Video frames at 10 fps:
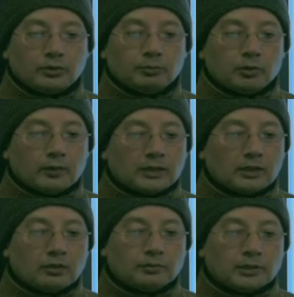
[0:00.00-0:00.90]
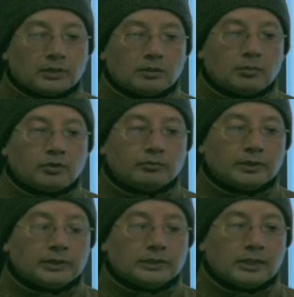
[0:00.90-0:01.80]
3.1 km above
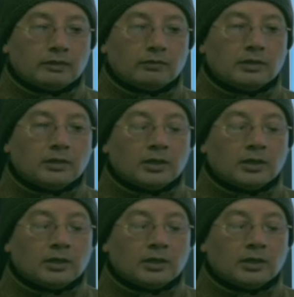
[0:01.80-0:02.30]
mean sea level,